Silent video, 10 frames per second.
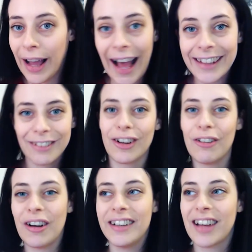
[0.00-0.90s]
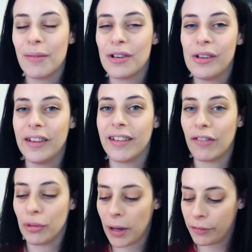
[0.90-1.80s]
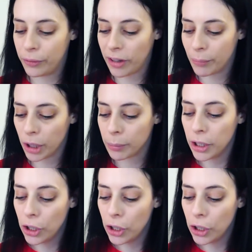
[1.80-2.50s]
and I've got to find time to do this after my full-time job.